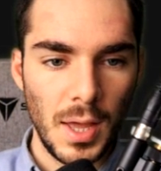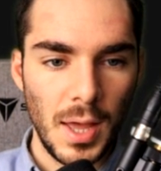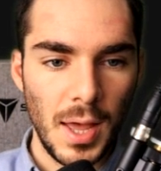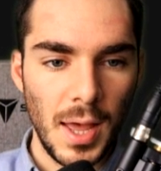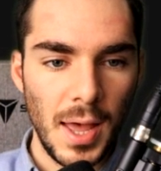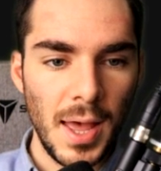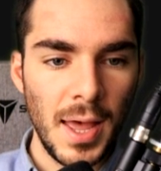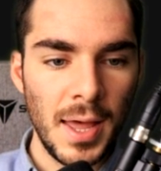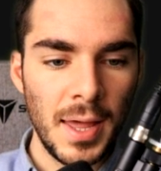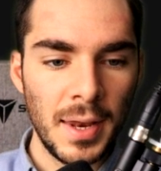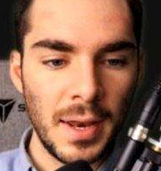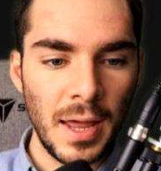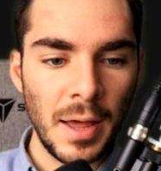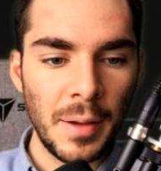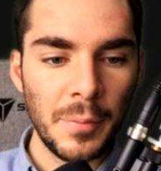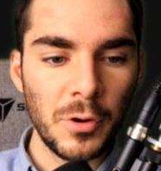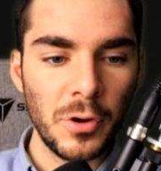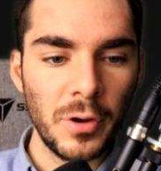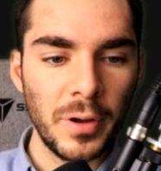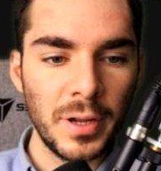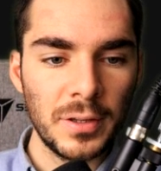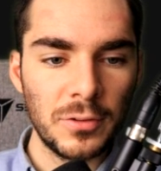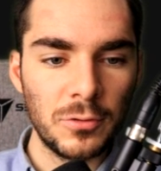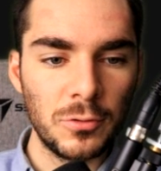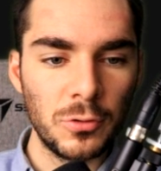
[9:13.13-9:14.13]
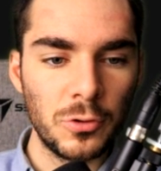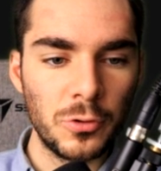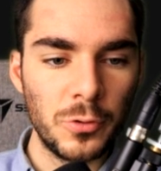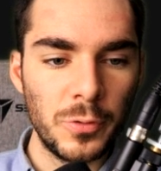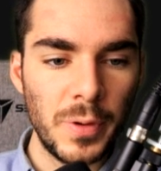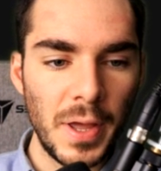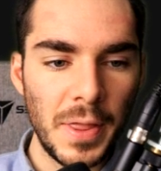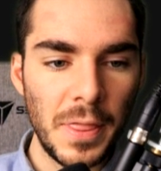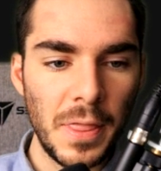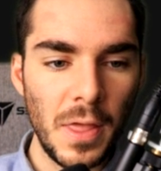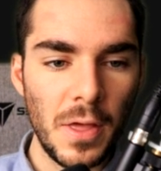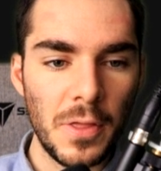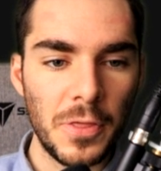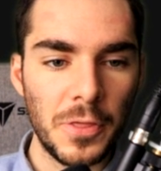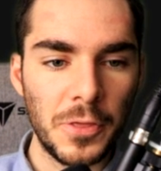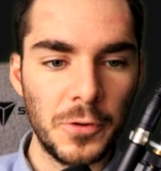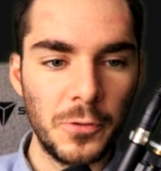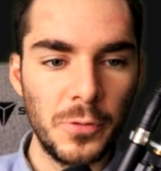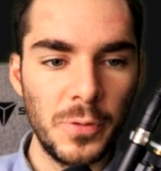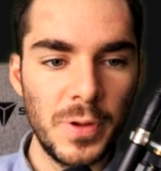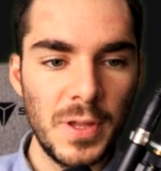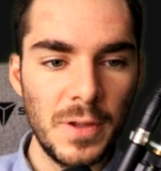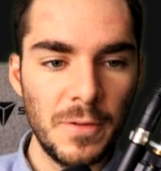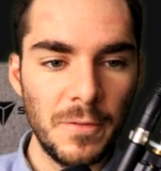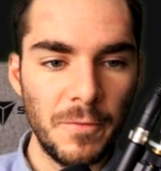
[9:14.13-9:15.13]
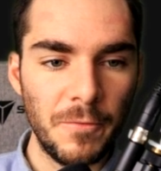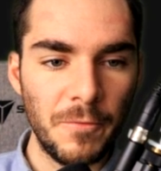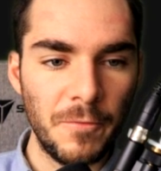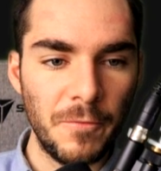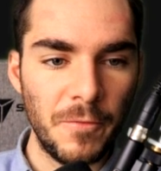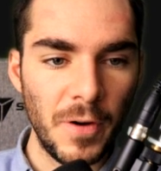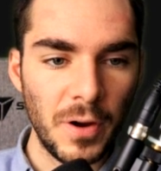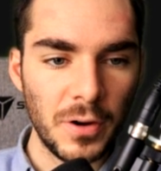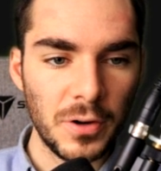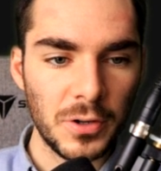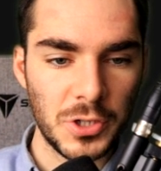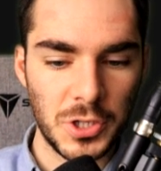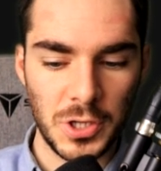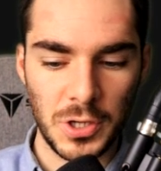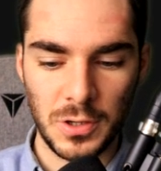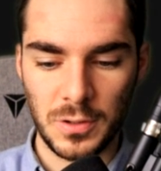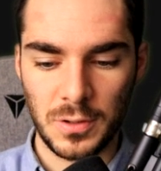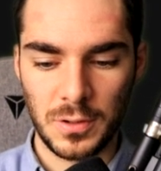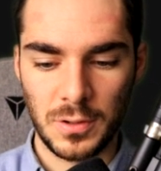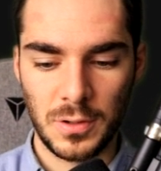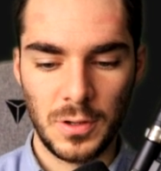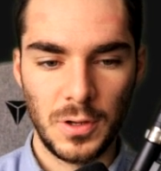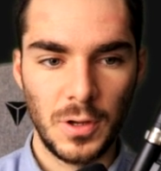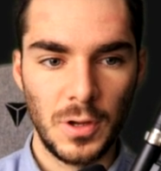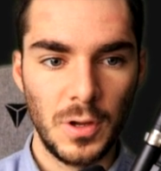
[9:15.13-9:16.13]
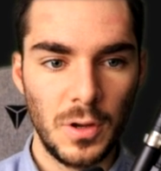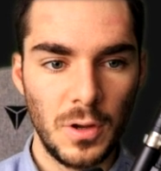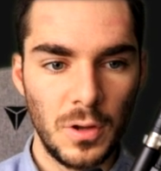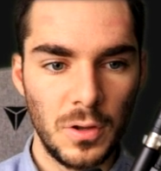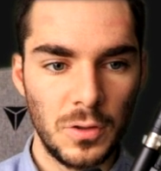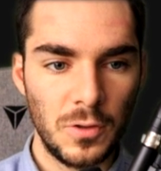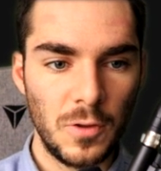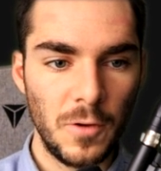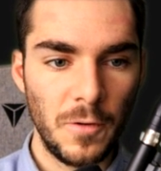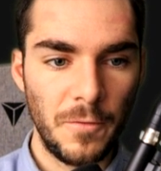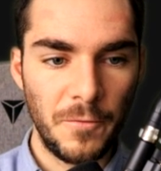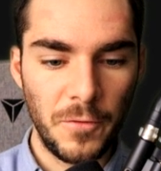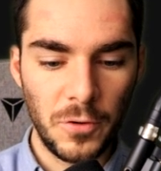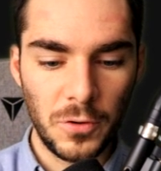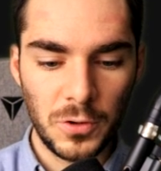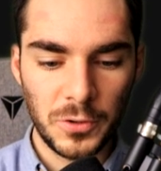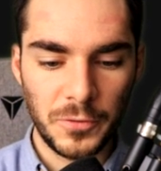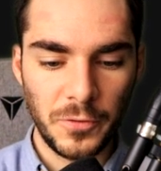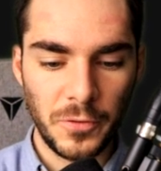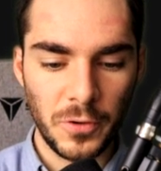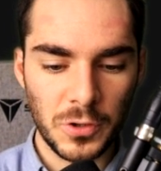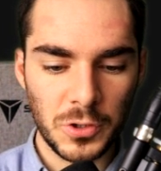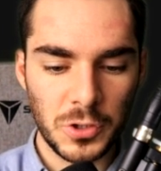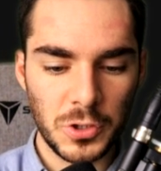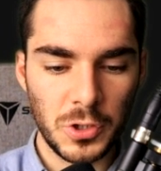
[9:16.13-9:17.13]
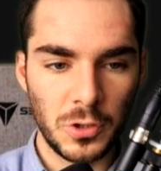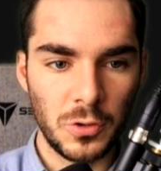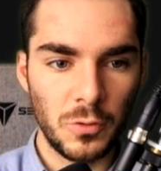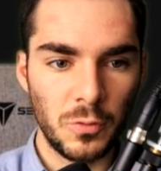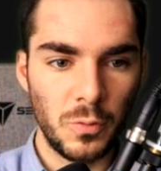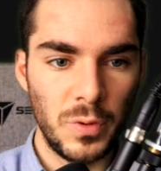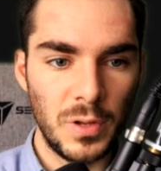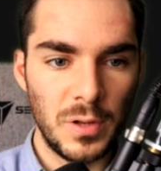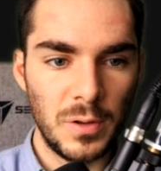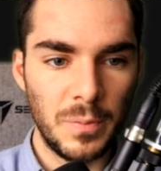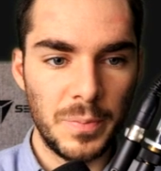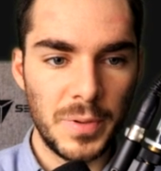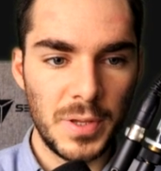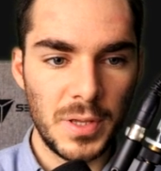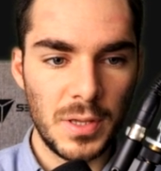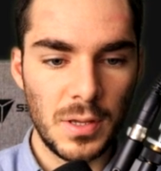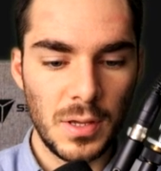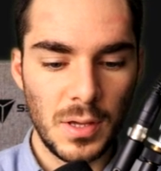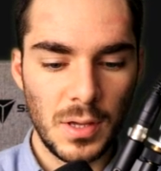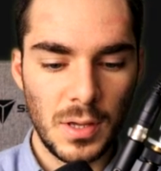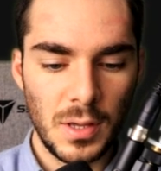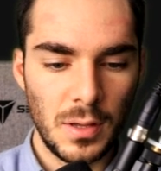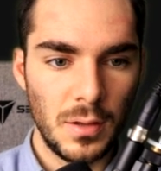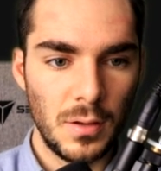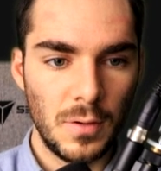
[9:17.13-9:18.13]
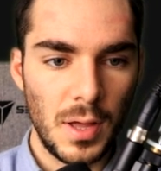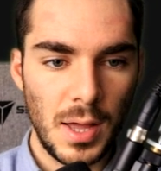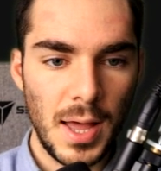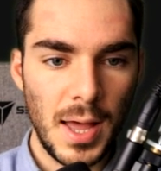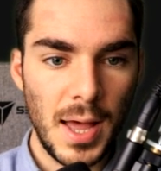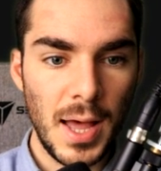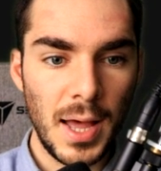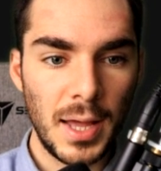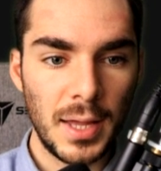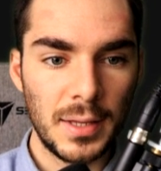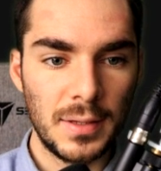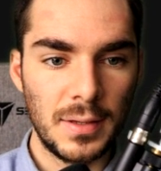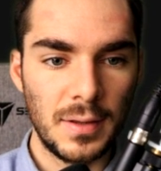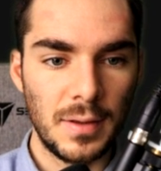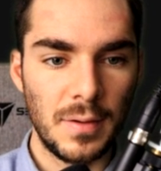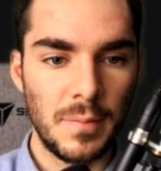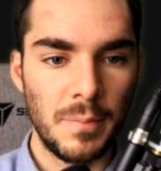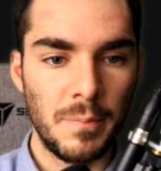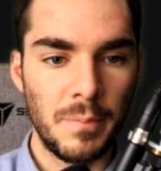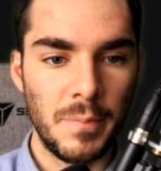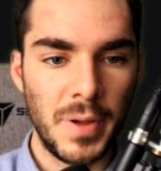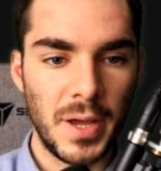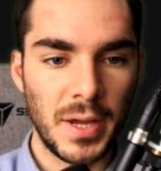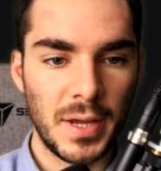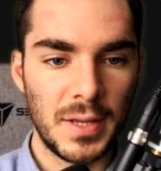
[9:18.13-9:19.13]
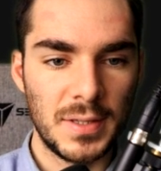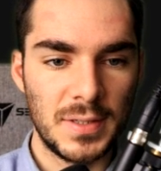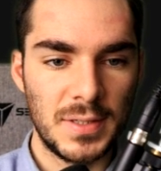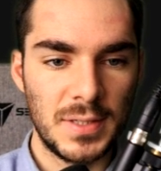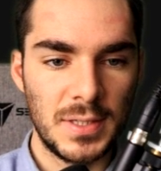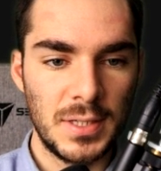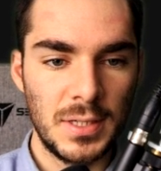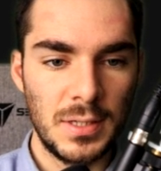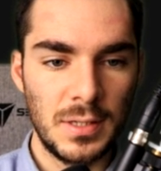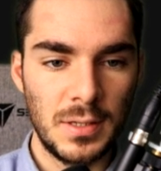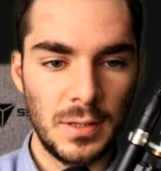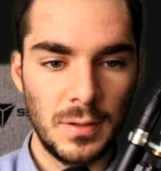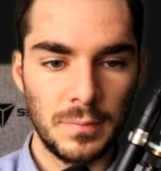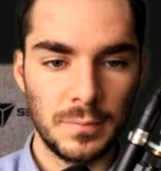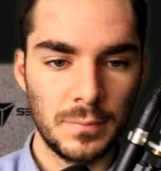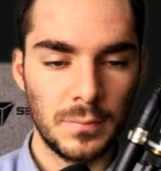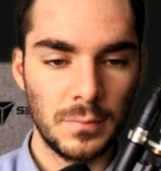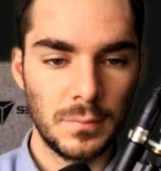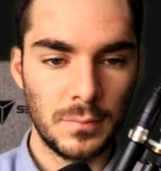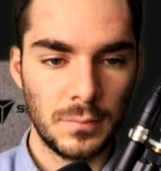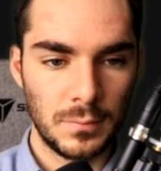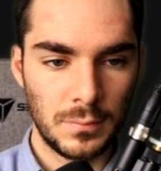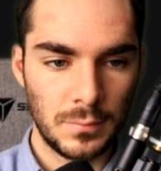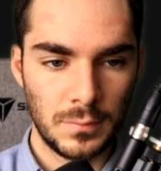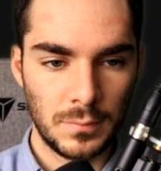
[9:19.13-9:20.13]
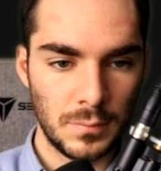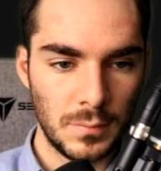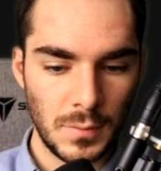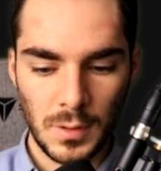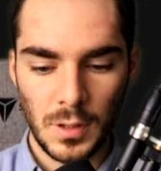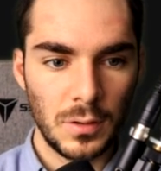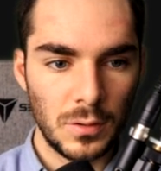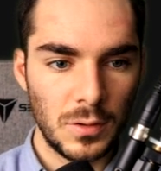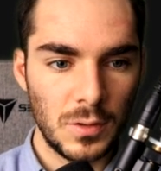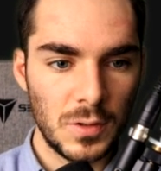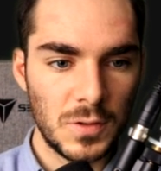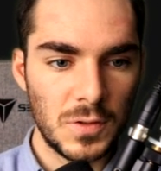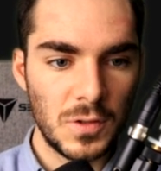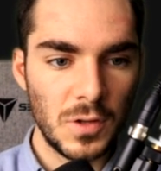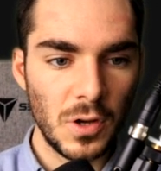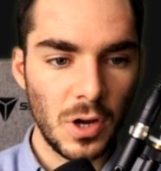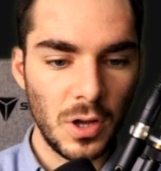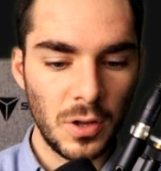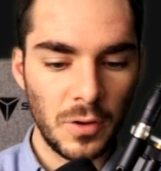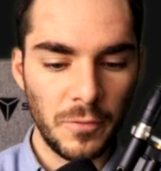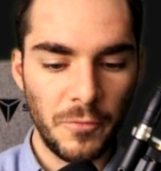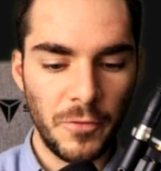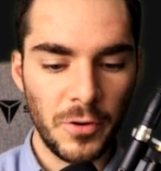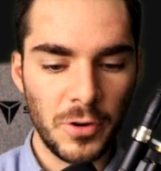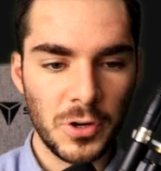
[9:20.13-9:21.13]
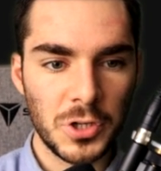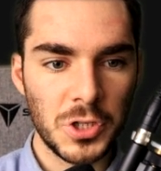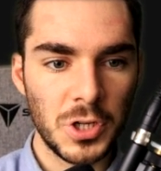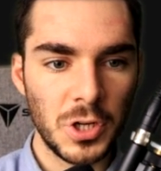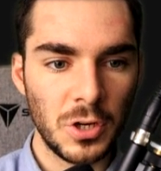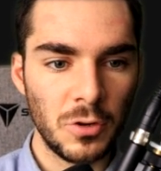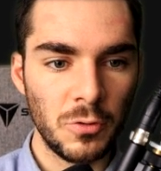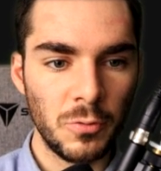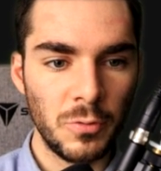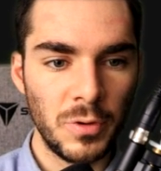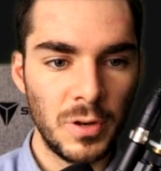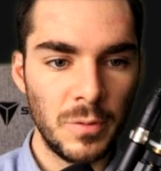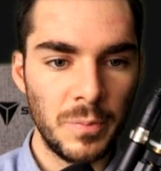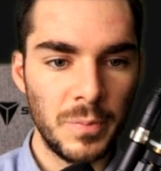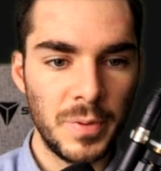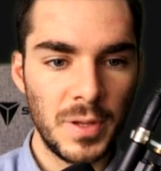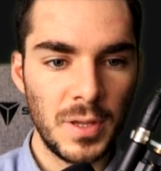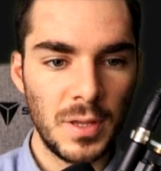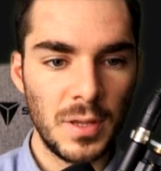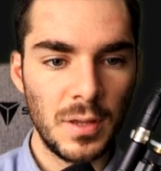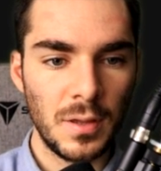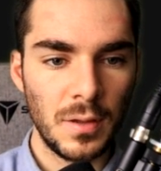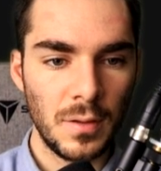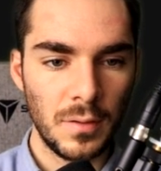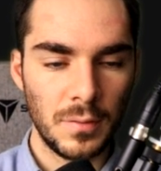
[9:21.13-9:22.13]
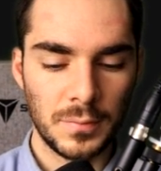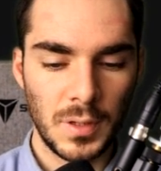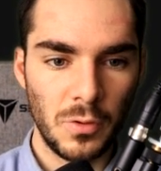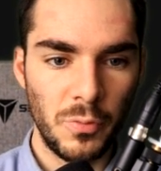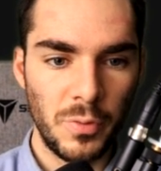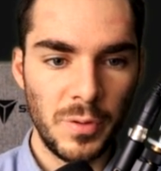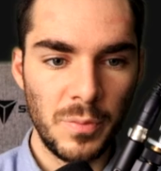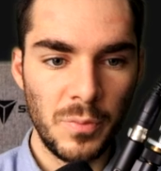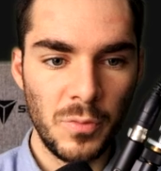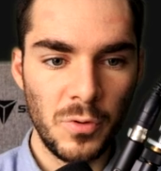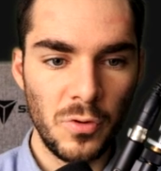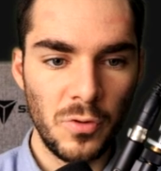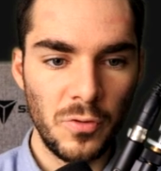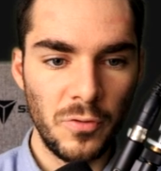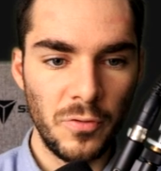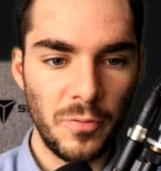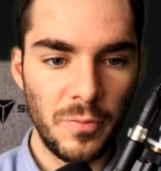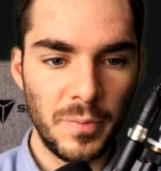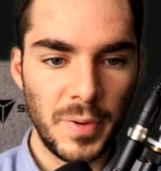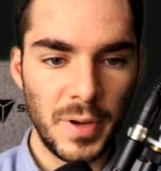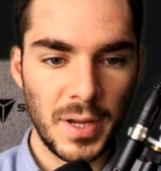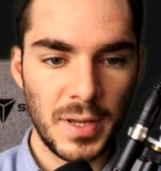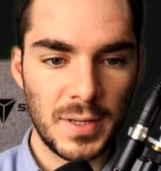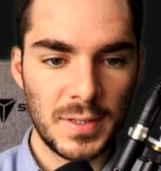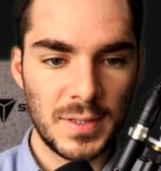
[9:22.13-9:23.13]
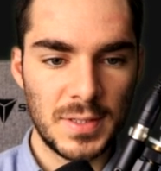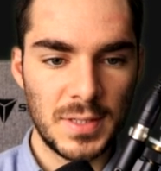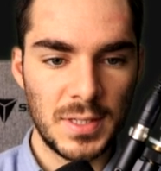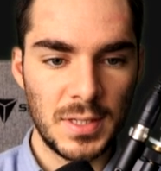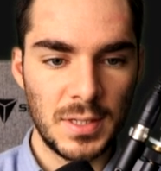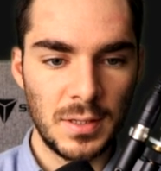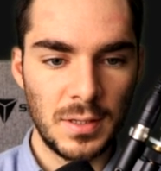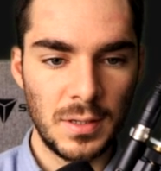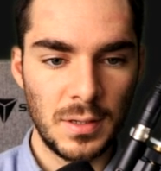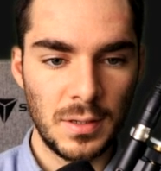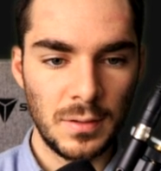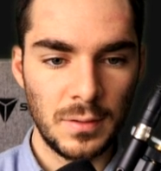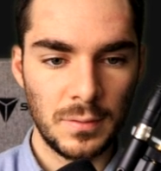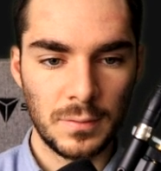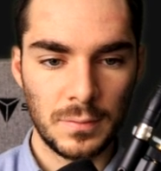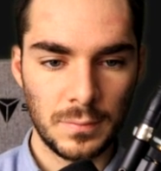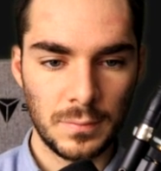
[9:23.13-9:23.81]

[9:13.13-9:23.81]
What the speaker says: And I'm going to create 3 functions. The first function will be add magazine. The second function will be remove magazine.